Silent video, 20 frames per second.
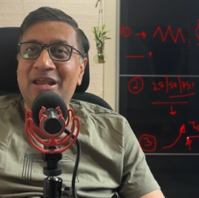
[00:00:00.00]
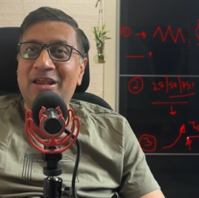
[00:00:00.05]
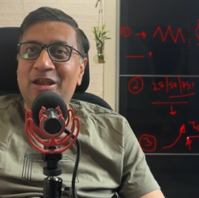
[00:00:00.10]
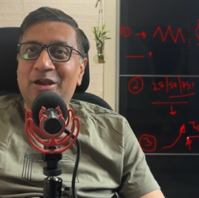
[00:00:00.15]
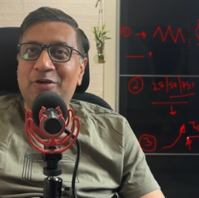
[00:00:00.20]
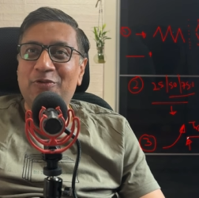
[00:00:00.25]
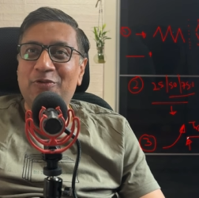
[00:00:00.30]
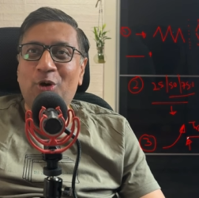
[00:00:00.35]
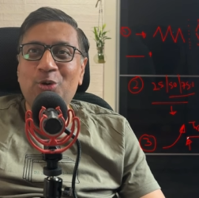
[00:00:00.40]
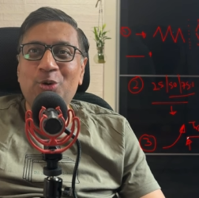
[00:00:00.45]

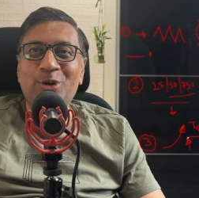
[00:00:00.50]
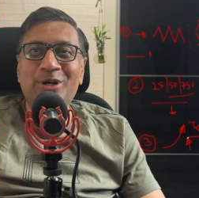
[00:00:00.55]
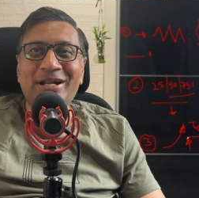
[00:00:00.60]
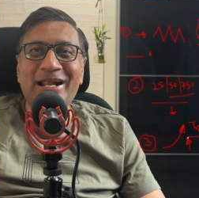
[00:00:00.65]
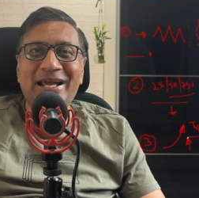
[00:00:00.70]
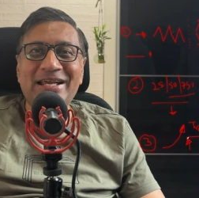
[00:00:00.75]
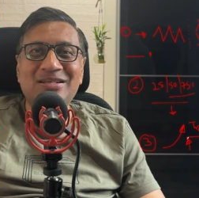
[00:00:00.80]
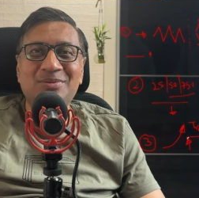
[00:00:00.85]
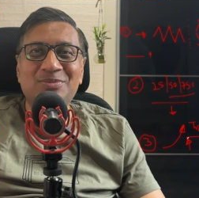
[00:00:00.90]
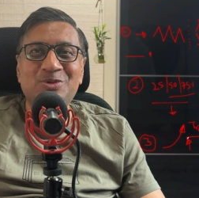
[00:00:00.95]
If you want to
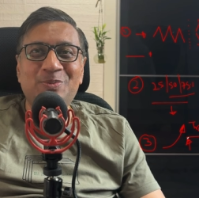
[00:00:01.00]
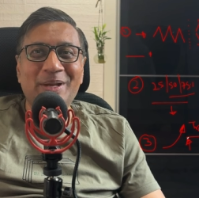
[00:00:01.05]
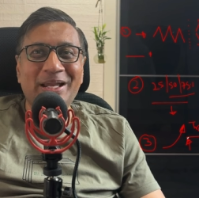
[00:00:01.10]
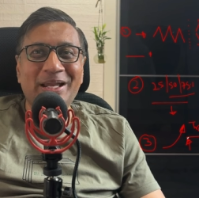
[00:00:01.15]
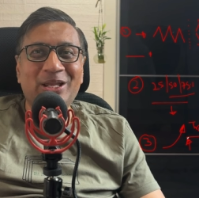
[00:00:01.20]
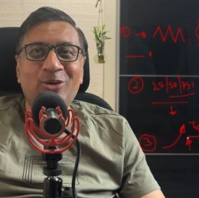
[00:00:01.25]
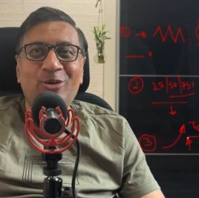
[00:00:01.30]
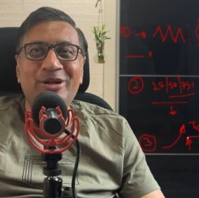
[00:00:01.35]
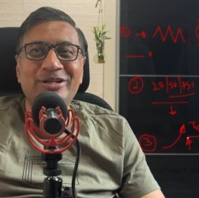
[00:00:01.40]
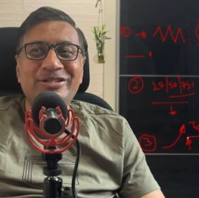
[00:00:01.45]
try some
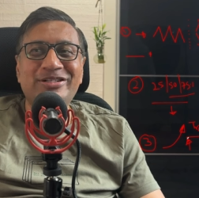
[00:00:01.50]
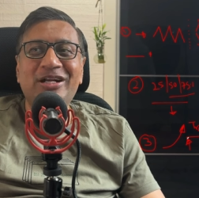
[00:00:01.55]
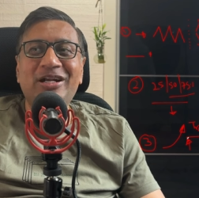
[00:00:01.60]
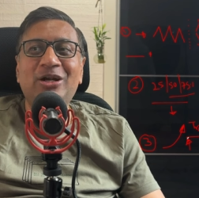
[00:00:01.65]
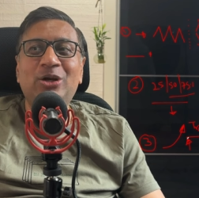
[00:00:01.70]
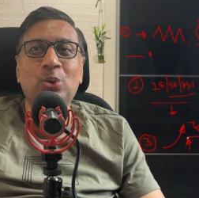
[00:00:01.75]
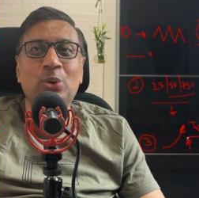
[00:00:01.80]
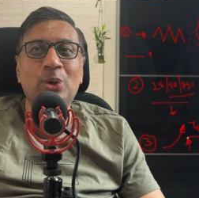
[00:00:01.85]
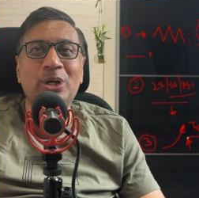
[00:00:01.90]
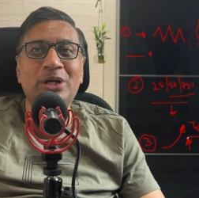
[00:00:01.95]

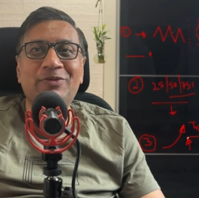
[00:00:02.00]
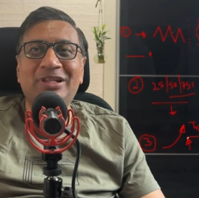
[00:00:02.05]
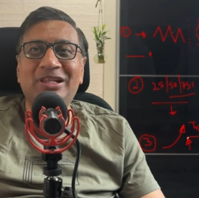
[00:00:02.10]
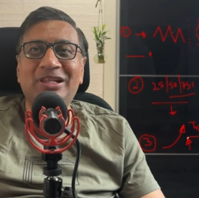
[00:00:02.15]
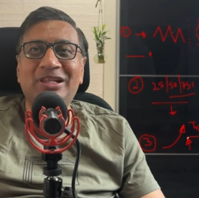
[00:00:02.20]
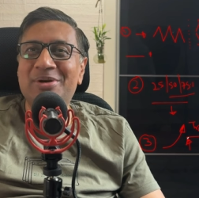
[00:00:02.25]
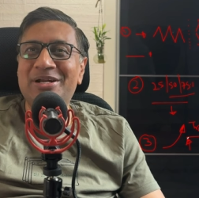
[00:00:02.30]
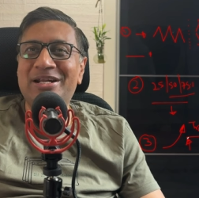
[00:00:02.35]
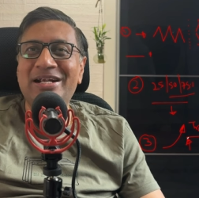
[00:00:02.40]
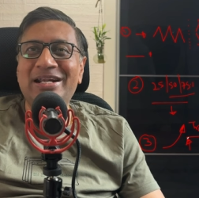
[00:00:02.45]
speculation, do it with
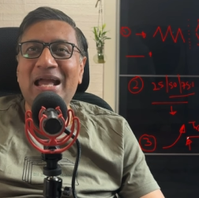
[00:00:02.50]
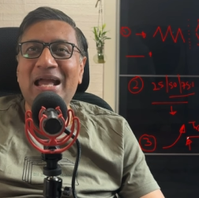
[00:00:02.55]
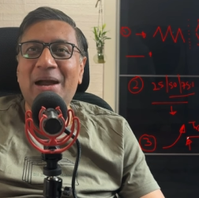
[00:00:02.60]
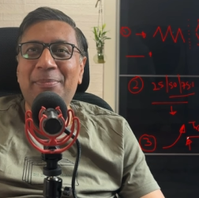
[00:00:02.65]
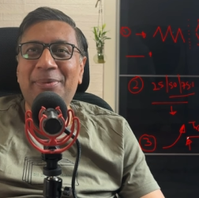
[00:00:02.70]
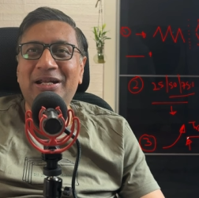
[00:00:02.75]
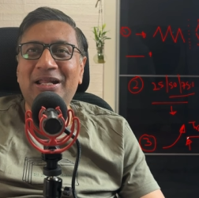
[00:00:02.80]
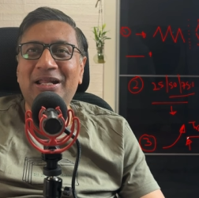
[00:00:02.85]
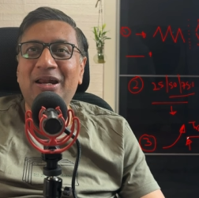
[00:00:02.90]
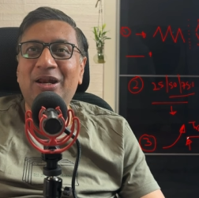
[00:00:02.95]
limited
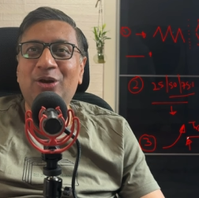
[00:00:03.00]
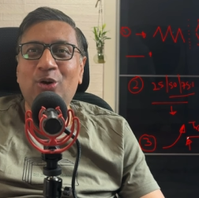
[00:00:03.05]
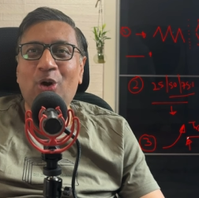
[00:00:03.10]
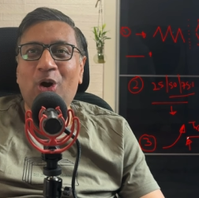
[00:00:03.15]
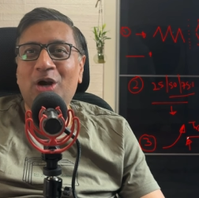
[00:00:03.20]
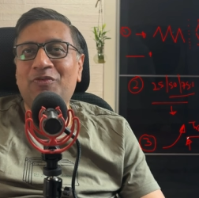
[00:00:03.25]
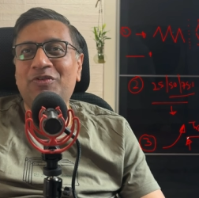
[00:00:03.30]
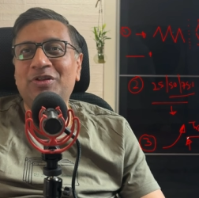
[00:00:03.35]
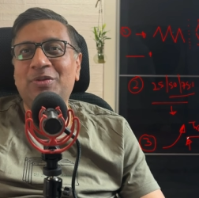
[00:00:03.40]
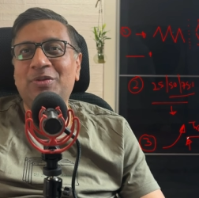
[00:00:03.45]
capital,
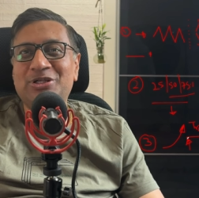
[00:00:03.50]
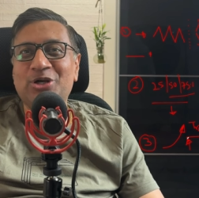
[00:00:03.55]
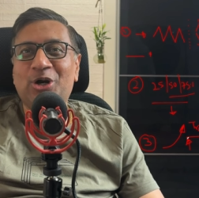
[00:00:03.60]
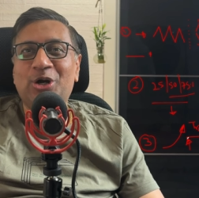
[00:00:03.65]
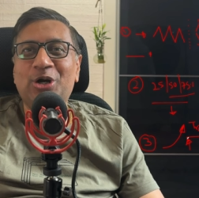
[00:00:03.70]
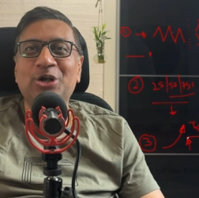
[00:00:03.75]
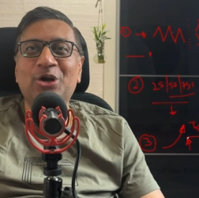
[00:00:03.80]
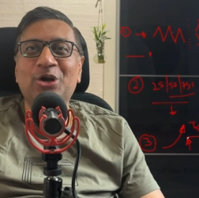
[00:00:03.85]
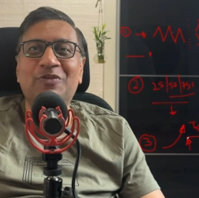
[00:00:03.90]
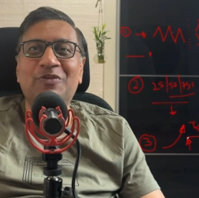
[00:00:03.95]
not with
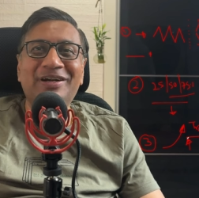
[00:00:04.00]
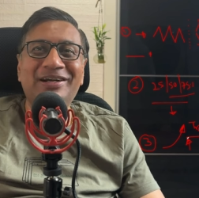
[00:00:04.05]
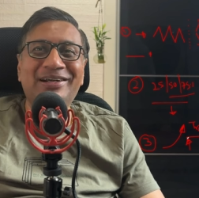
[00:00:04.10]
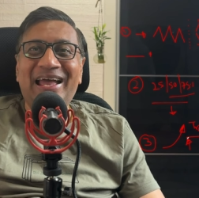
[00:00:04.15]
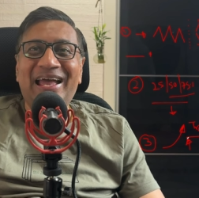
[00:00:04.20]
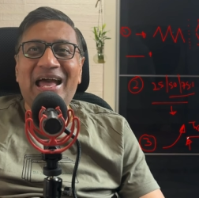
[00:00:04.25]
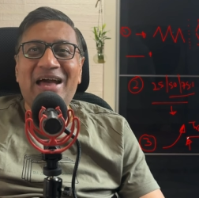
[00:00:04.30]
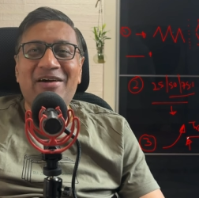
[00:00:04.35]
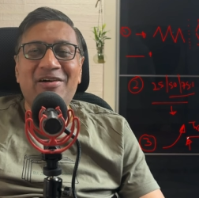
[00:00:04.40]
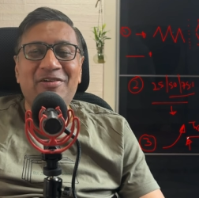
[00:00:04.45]
majority of
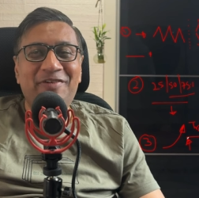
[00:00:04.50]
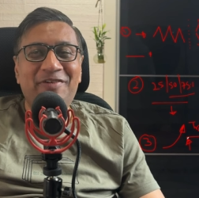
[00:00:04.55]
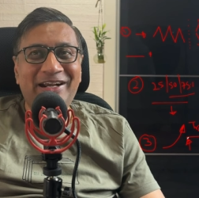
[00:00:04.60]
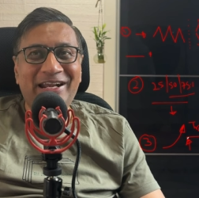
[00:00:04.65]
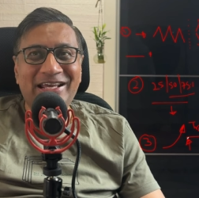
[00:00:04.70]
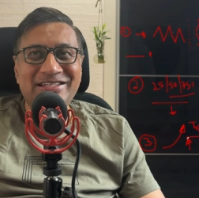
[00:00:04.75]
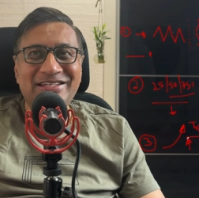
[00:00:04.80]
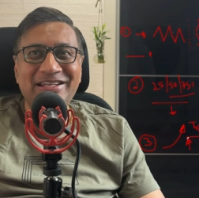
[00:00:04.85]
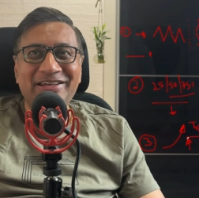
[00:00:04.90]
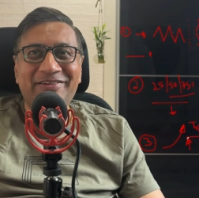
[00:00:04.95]
it. Have a
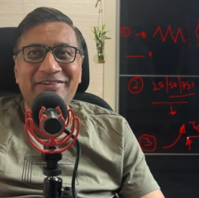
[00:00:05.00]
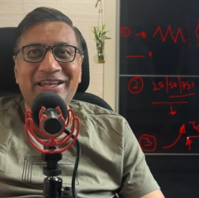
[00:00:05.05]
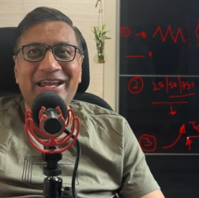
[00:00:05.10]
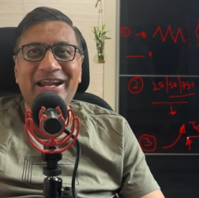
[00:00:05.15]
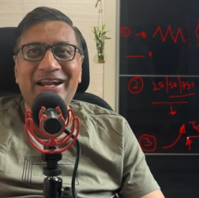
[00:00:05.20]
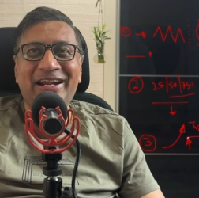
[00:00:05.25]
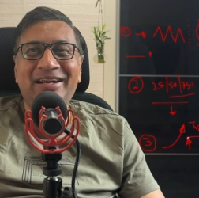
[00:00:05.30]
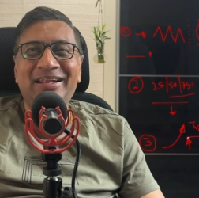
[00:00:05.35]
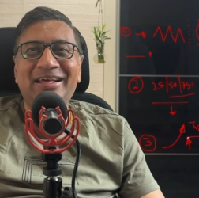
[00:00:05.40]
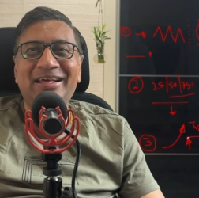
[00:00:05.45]
fantastic
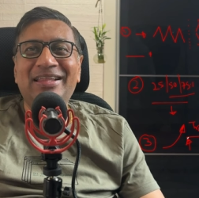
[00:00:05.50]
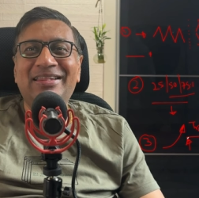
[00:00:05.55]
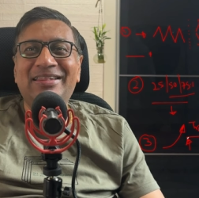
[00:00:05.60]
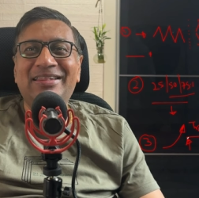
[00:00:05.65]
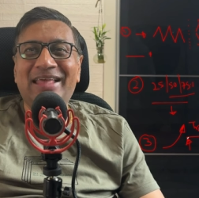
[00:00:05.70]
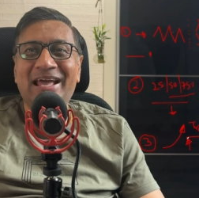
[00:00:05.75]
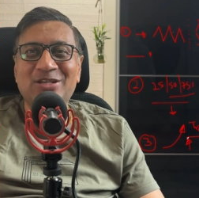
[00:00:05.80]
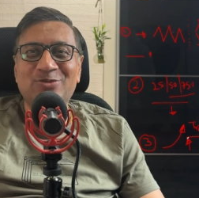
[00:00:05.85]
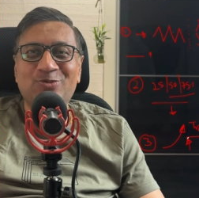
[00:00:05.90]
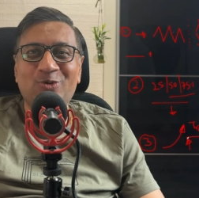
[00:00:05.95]
weekend.
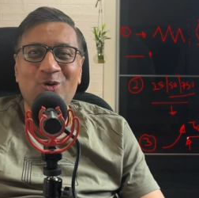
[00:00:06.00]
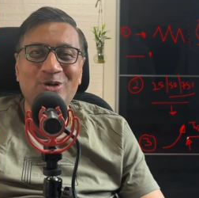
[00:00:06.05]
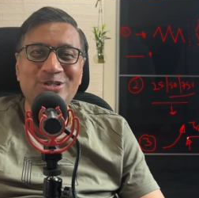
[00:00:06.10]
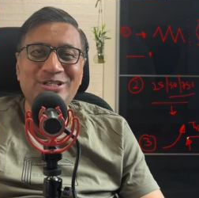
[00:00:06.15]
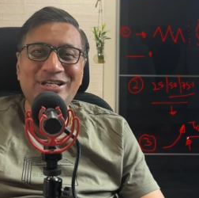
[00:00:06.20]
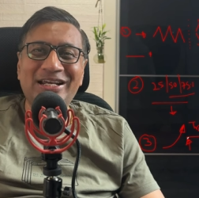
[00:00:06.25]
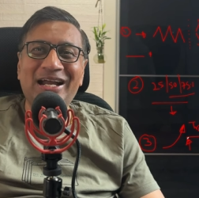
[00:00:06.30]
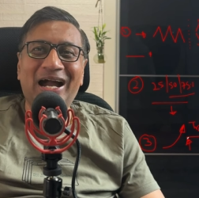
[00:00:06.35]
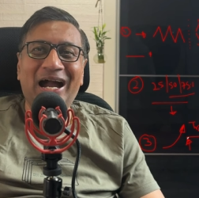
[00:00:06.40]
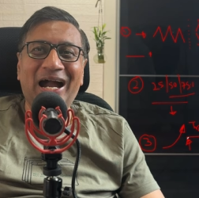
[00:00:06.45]
Thanks for
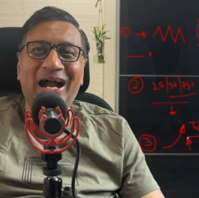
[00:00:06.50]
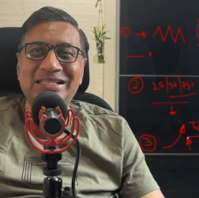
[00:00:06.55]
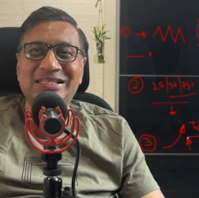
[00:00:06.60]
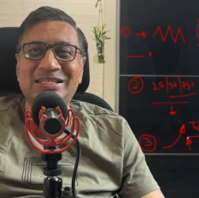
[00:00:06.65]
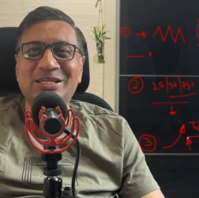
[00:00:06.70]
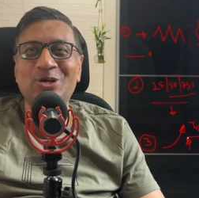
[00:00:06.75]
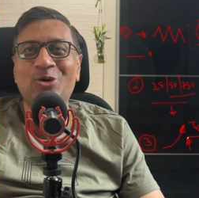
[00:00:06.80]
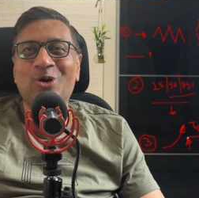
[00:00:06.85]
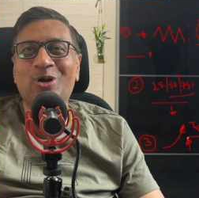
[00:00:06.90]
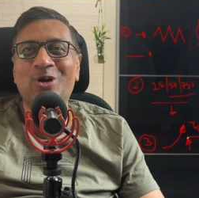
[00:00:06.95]
watching. I'll
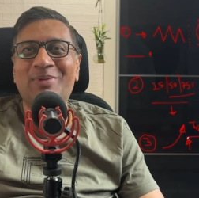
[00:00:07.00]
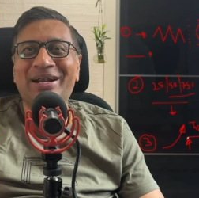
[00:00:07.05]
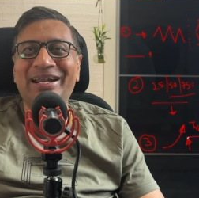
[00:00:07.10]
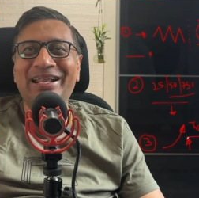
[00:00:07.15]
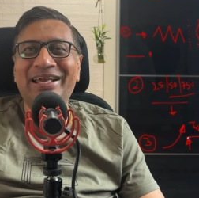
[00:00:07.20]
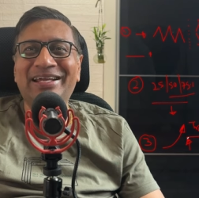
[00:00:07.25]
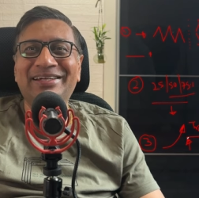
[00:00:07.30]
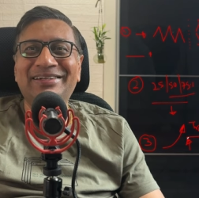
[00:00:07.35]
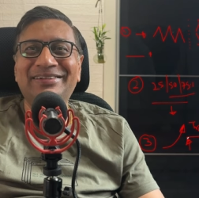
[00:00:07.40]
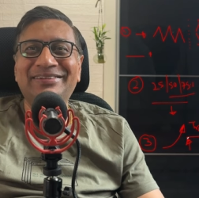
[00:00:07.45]
see you on Monday.